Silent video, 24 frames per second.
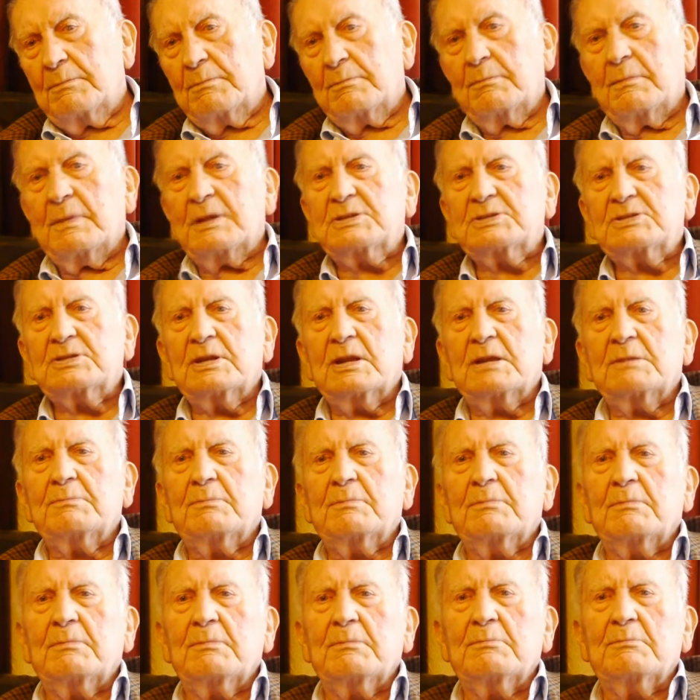my,
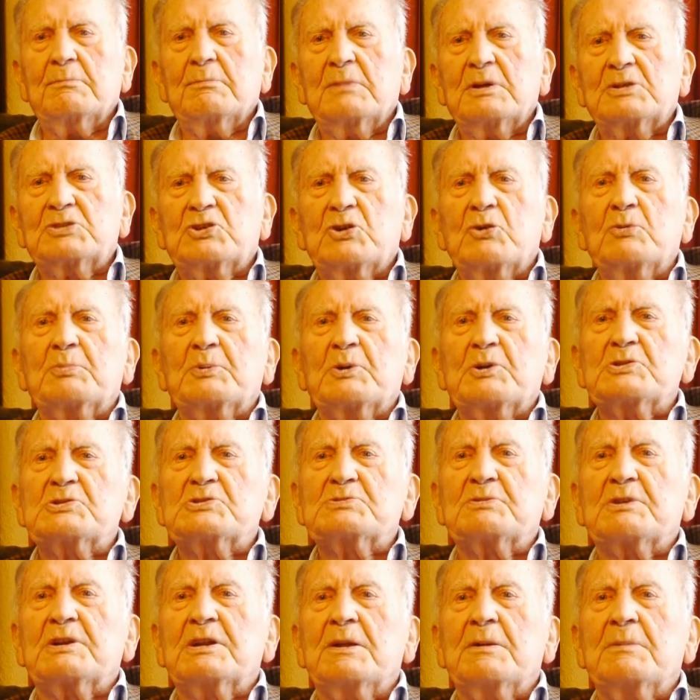my two brothers
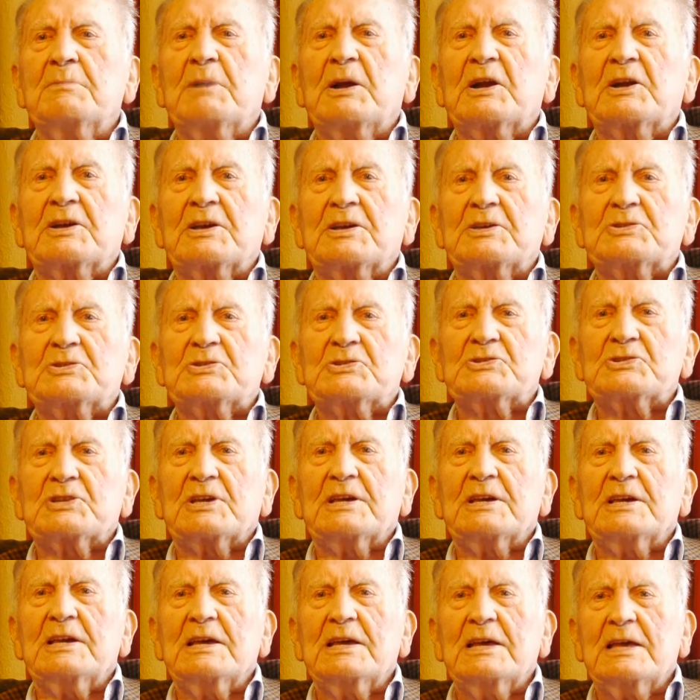were in America, they
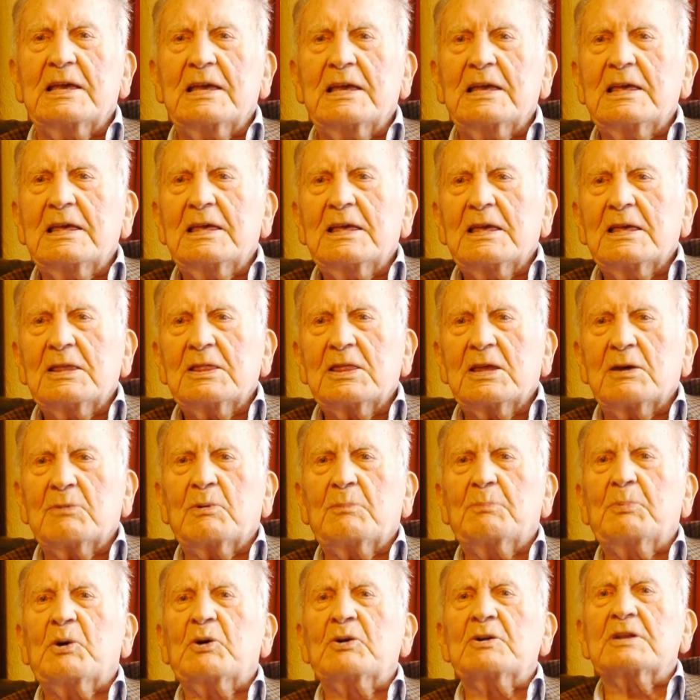say. They were
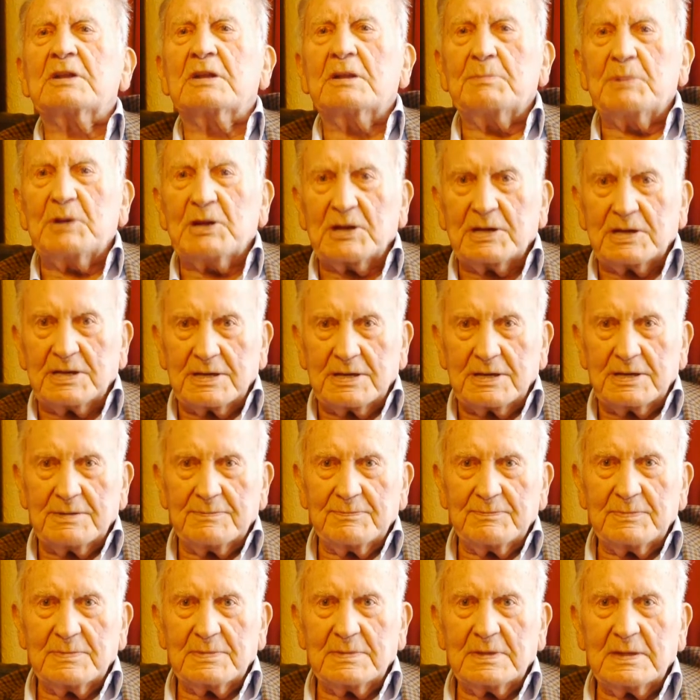born in America,
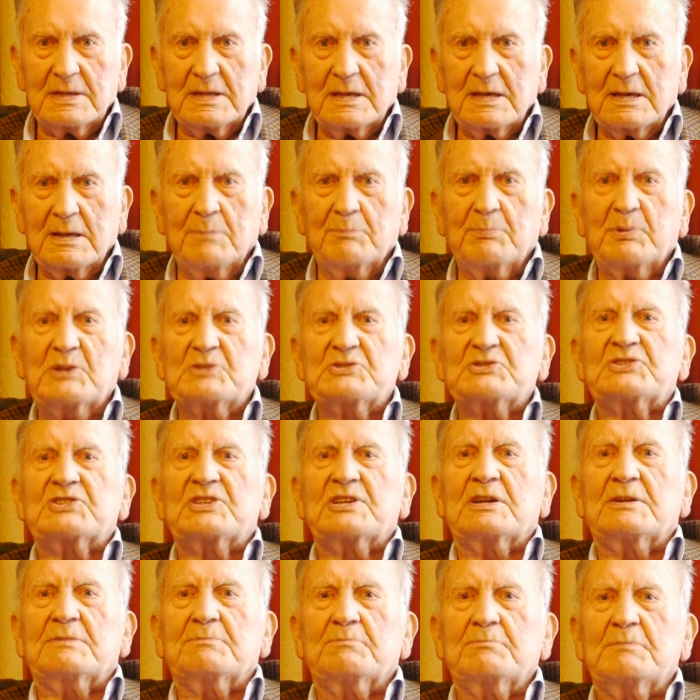in
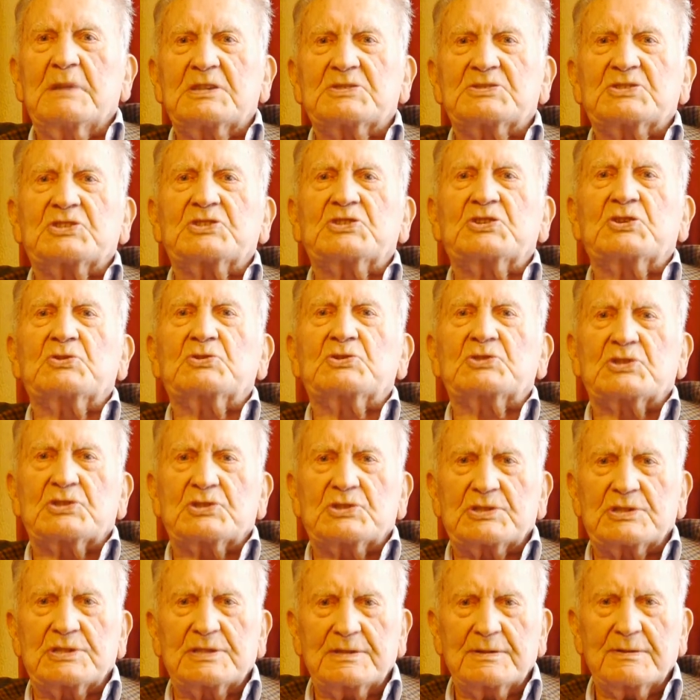Boston,
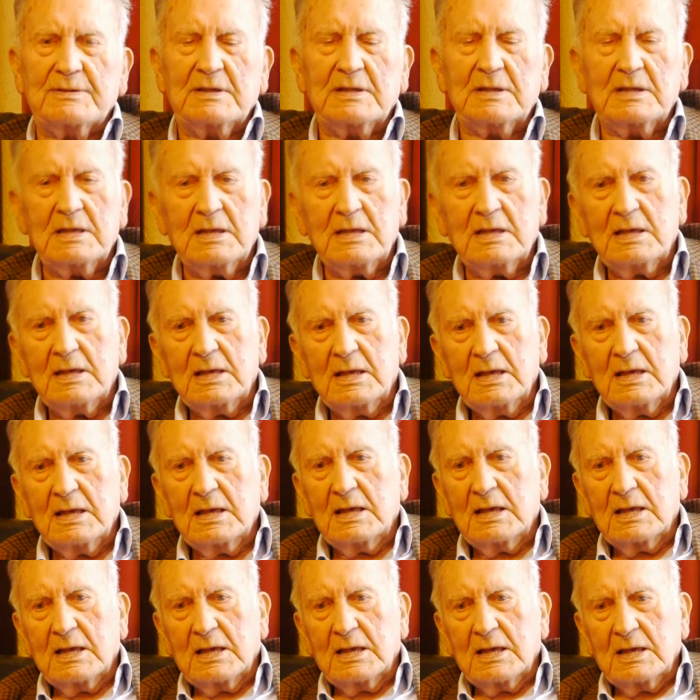Massachusetts.
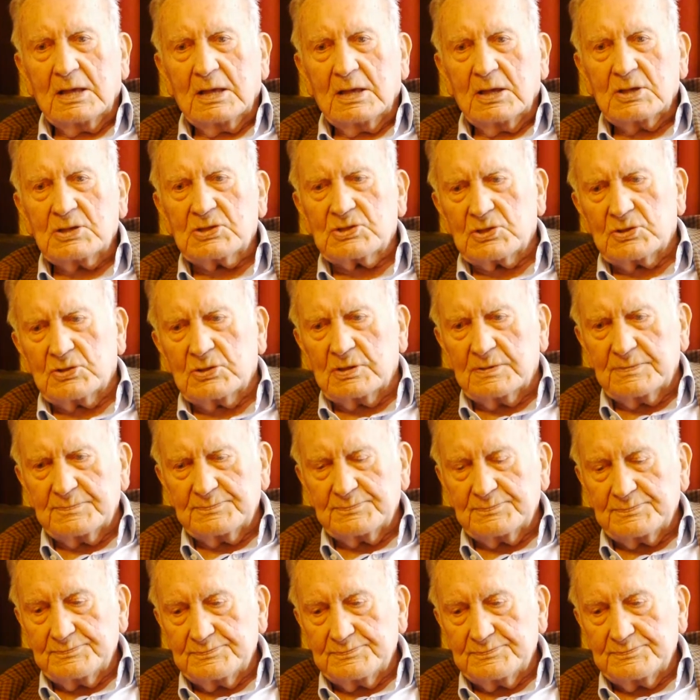So